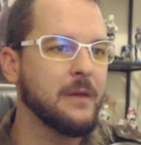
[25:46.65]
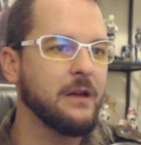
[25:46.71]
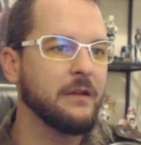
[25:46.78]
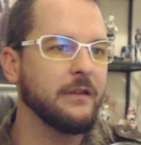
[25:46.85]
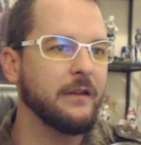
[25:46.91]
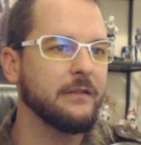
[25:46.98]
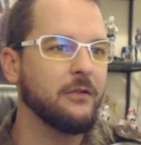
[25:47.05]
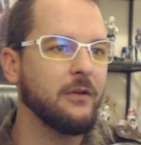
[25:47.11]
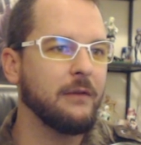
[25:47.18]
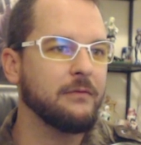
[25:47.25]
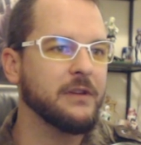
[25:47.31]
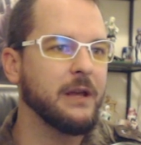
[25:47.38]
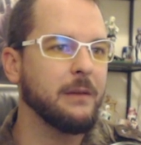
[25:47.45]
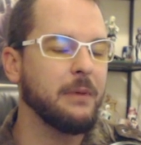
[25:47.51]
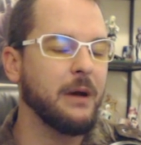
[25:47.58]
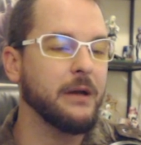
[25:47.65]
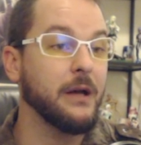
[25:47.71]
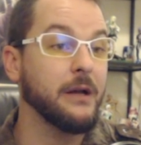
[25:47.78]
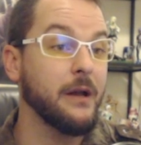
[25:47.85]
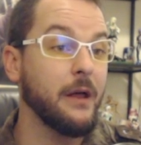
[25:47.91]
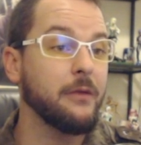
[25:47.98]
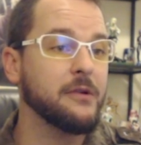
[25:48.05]
Because I still have to get by
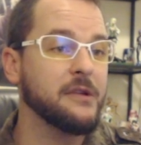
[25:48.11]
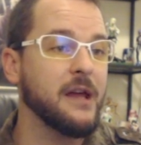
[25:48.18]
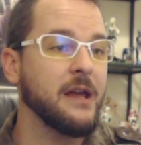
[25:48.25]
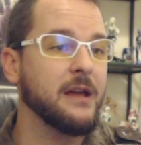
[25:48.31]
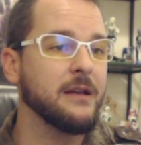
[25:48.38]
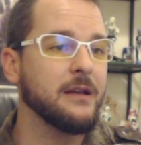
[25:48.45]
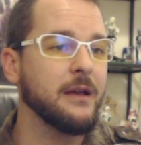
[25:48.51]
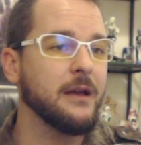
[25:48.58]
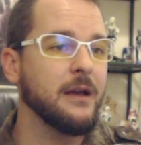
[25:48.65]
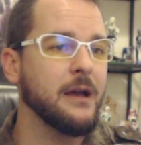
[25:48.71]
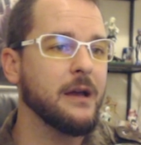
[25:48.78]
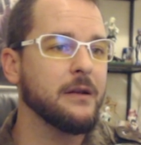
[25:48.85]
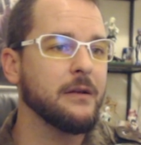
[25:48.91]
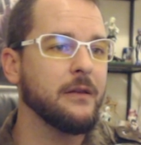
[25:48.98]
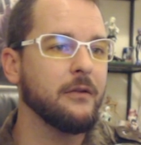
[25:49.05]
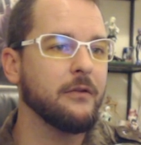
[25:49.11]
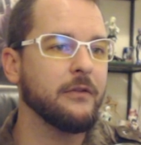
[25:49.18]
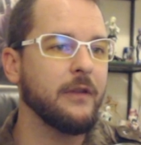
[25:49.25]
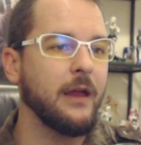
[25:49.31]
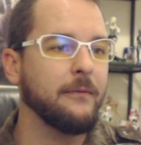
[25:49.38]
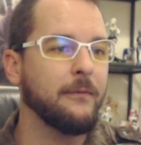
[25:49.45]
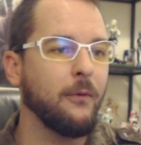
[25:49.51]
another tank, and
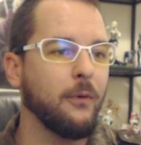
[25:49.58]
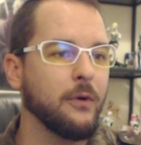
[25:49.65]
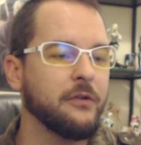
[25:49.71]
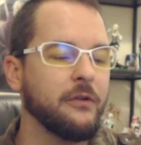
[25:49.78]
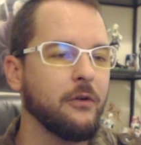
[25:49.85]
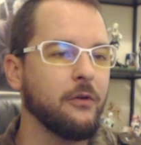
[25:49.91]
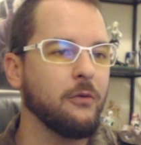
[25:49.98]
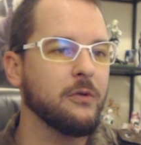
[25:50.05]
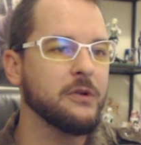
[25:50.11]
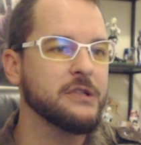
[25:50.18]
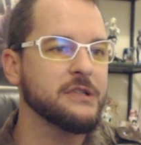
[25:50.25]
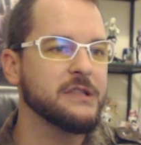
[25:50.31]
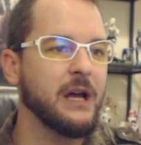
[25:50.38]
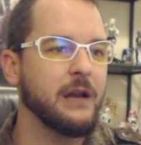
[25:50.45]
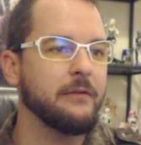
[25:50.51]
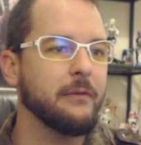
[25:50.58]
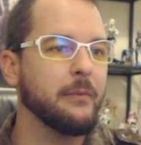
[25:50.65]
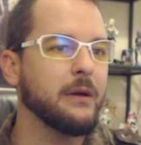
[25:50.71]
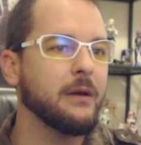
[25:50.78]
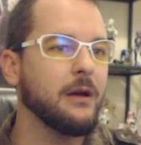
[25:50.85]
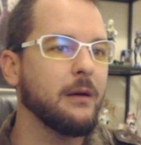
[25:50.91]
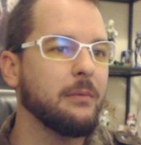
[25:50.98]
there's that 4-2, which is kind
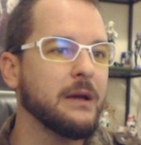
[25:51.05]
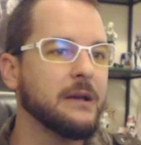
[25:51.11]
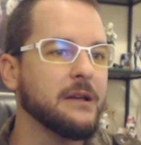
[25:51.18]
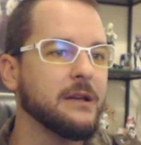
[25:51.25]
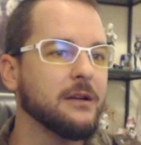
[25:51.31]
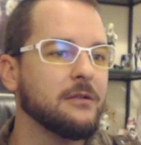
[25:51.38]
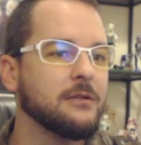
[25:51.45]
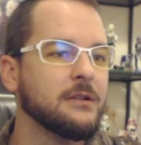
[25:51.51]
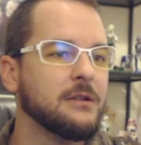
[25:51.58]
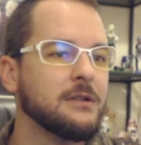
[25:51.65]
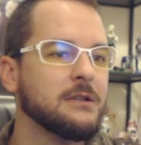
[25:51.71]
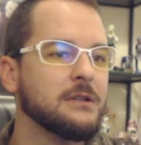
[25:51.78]
of a big deal.